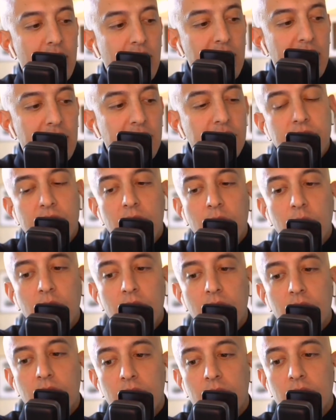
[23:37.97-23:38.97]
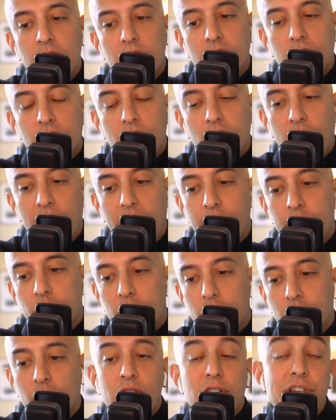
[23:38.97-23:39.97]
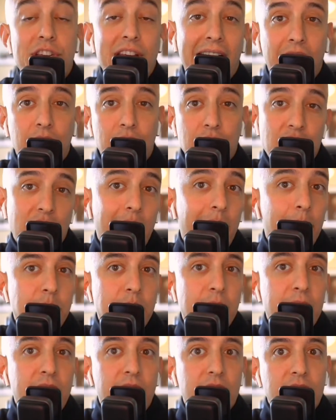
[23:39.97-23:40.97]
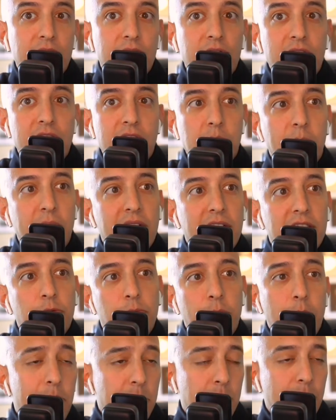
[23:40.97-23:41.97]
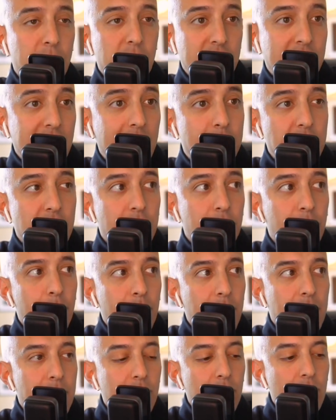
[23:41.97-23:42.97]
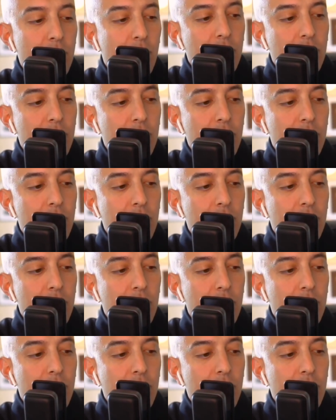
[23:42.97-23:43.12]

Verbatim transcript: is there, you know, have you turned down jobs because of this, because of people's perception for people?